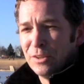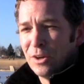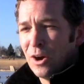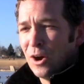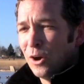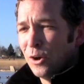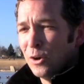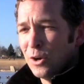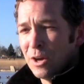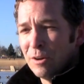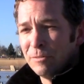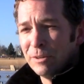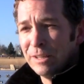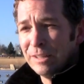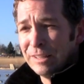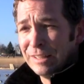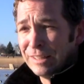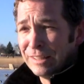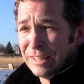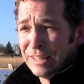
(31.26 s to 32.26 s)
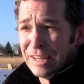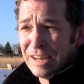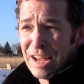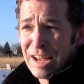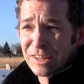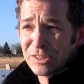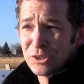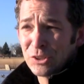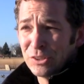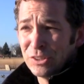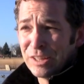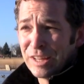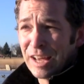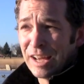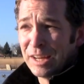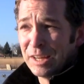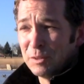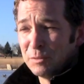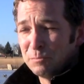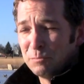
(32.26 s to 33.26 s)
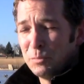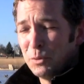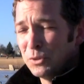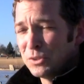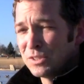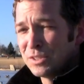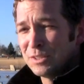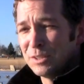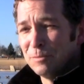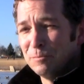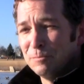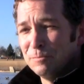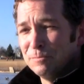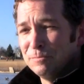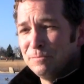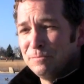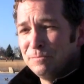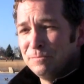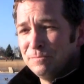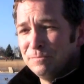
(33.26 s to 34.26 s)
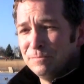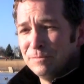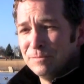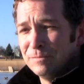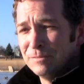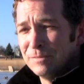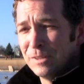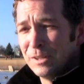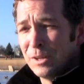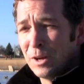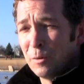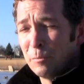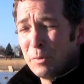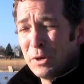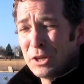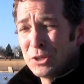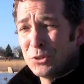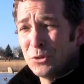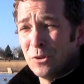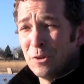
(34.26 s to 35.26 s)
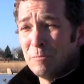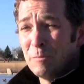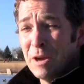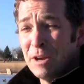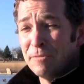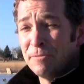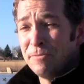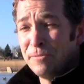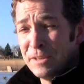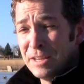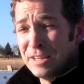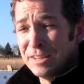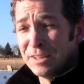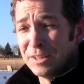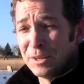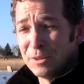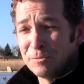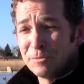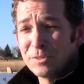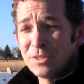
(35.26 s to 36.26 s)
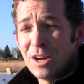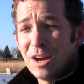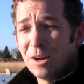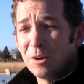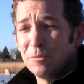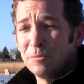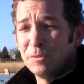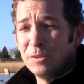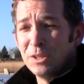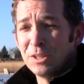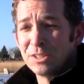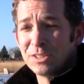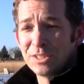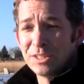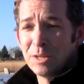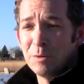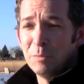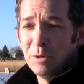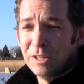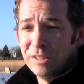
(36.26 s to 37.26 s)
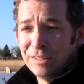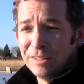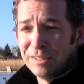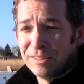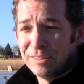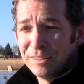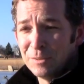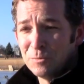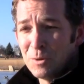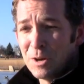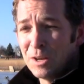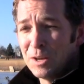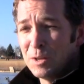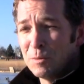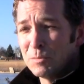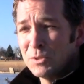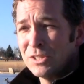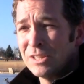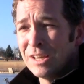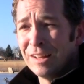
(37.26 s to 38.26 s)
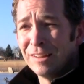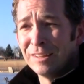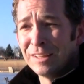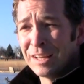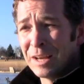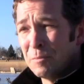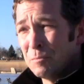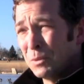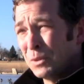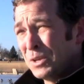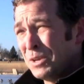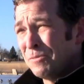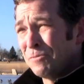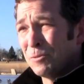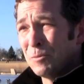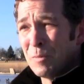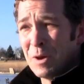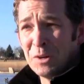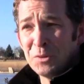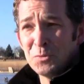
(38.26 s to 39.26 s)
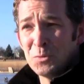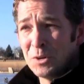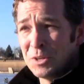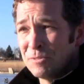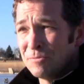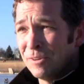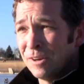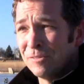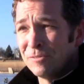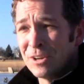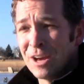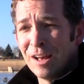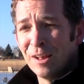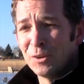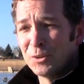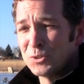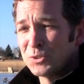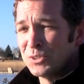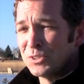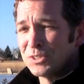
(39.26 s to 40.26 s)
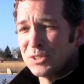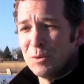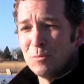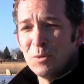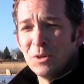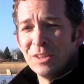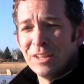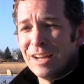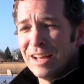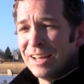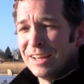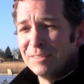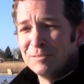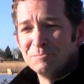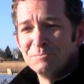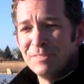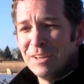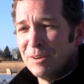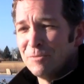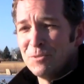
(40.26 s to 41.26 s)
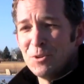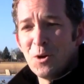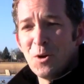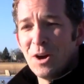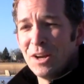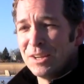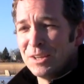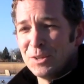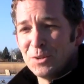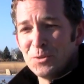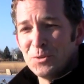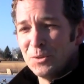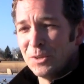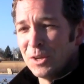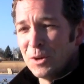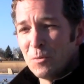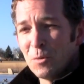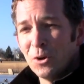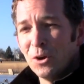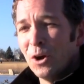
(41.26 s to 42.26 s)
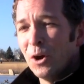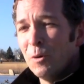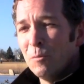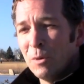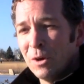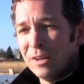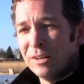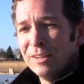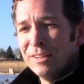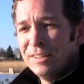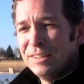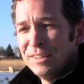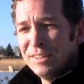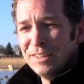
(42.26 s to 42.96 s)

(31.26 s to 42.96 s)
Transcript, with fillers: the art of it and then actually I put some you know, a picture of my feet in a photography exhibit and it wound up selling, I believe, for about $25 to someone that I have no idea who they were, but